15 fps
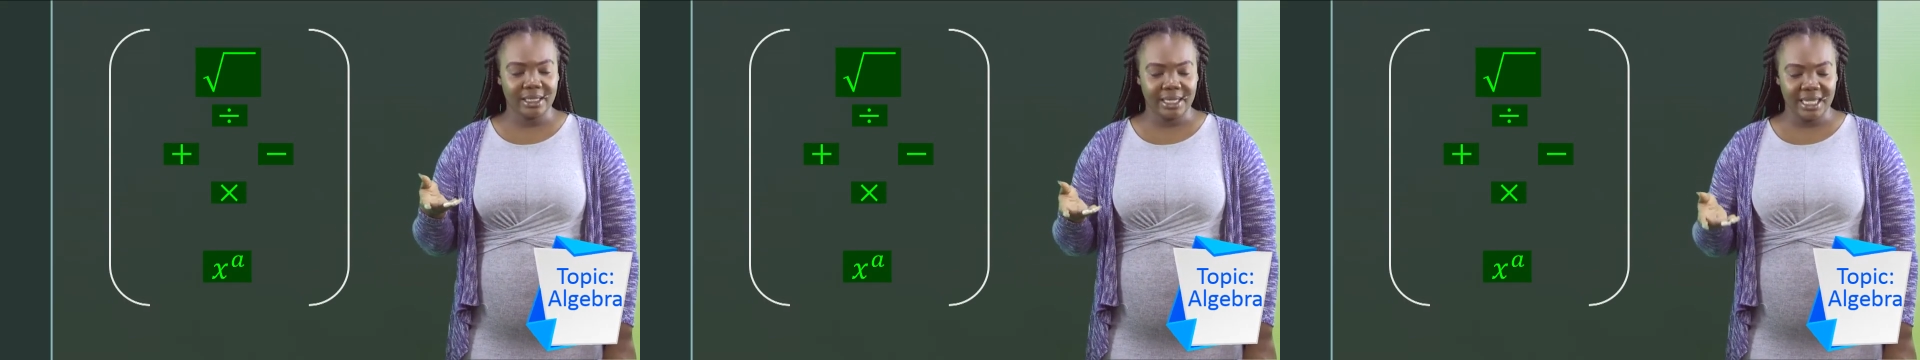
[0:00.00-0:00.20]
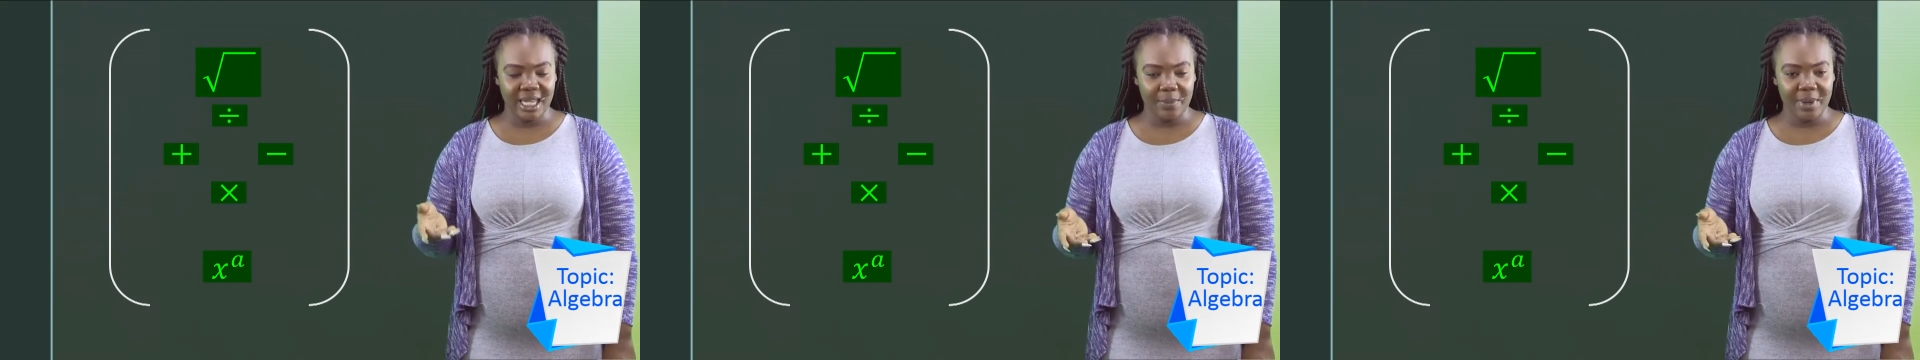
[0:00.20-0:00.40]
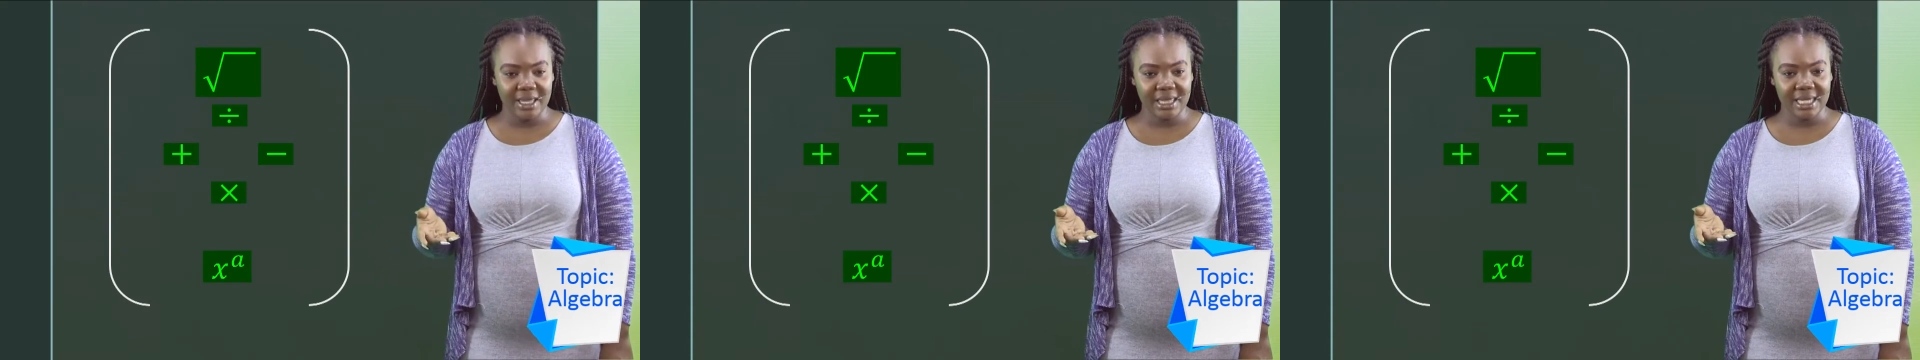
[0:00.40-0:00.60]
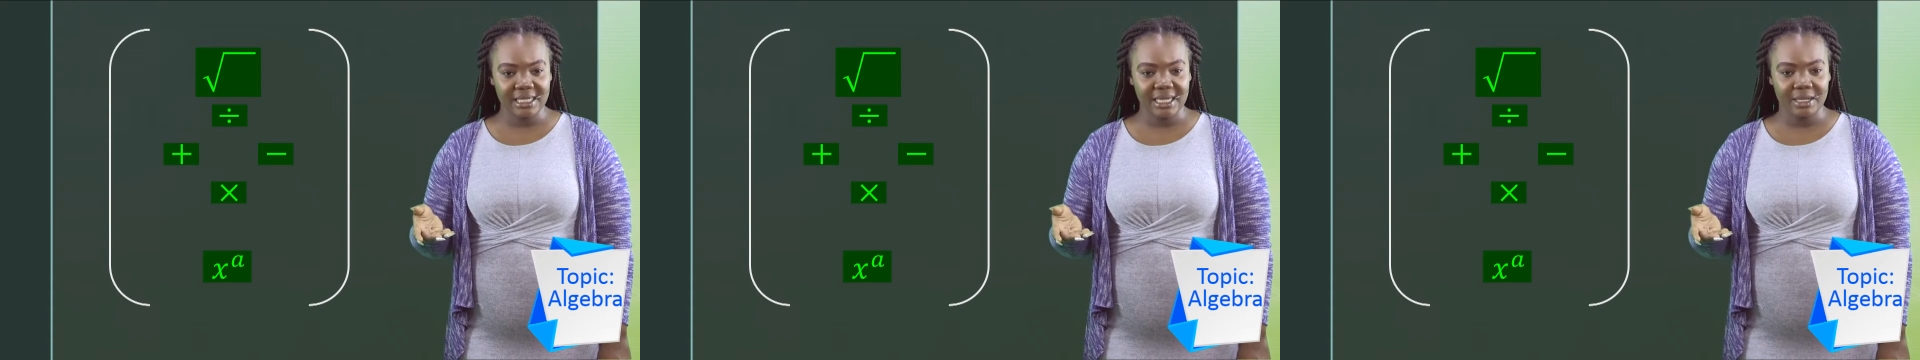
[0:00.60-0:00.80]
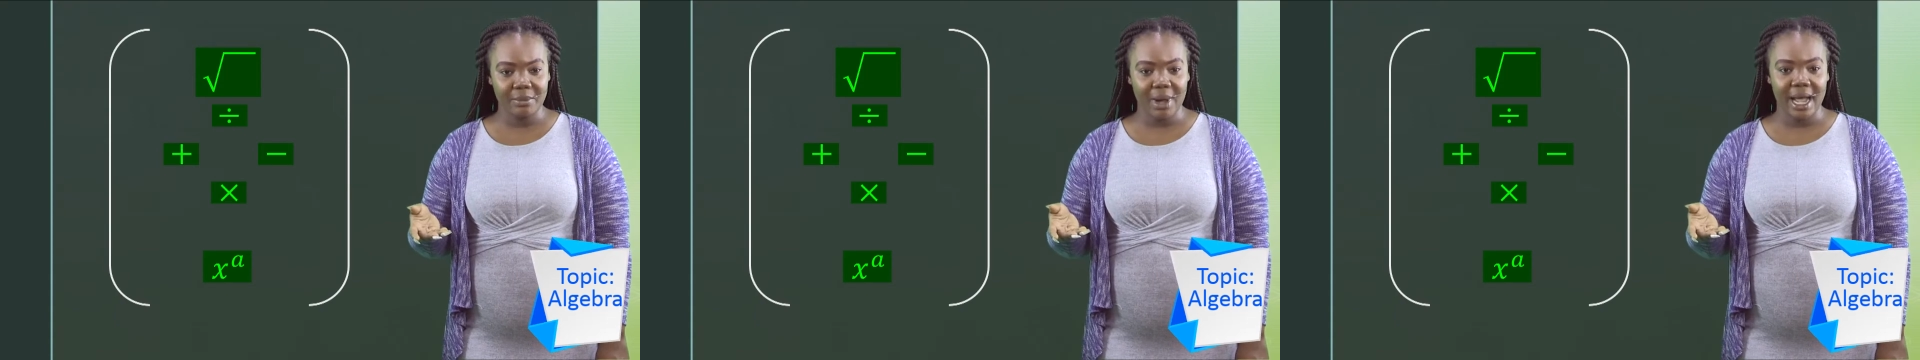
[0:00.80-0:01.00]
keeping
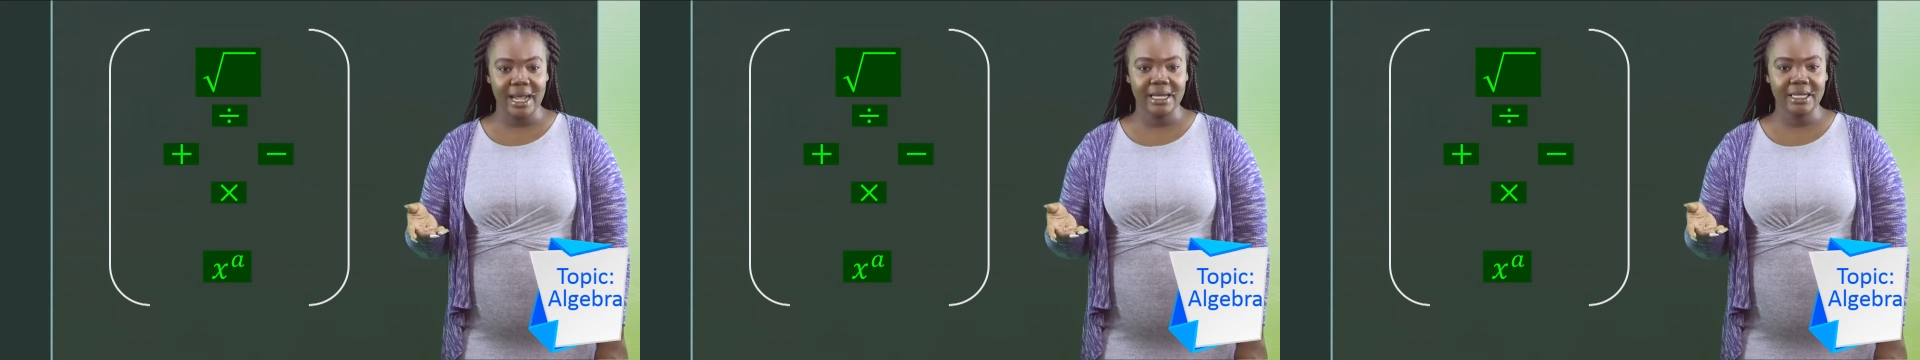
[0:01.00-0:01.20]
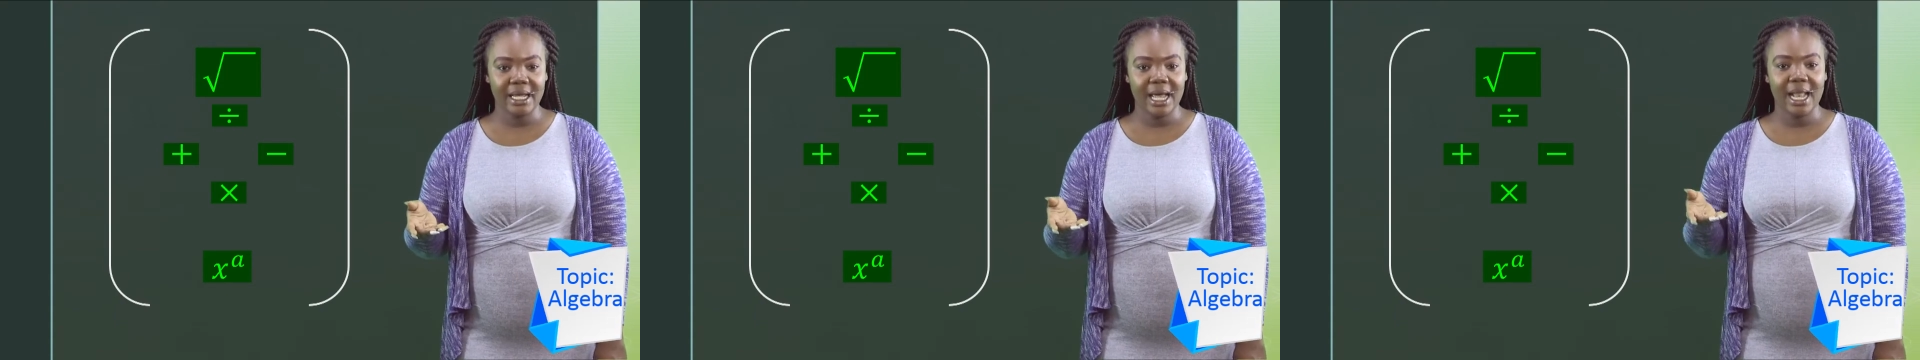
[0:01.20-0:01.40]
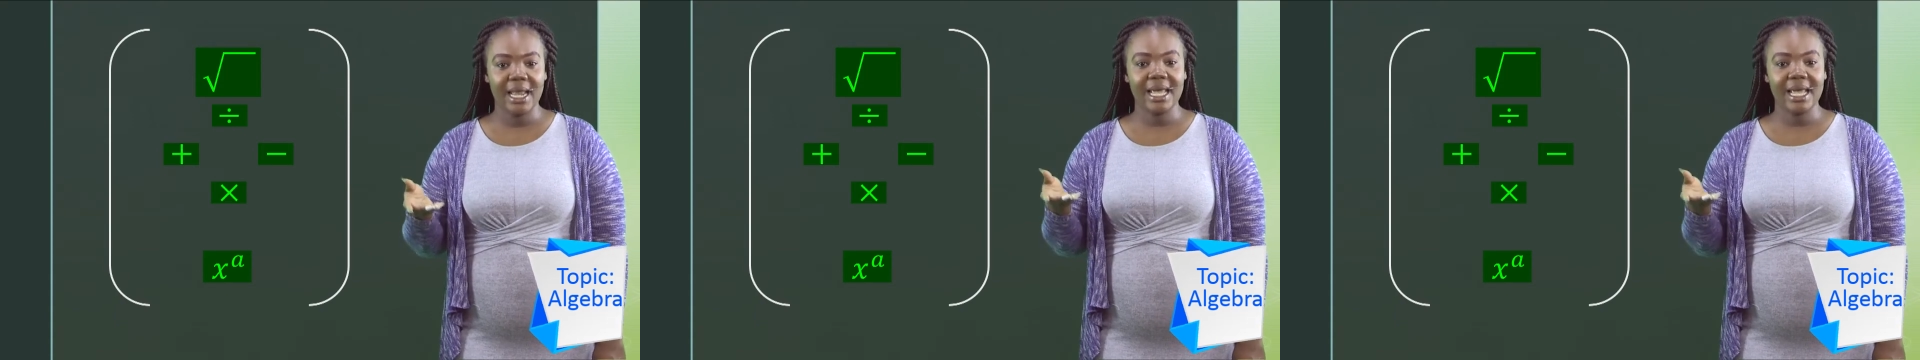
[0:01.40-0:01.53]
this in mind,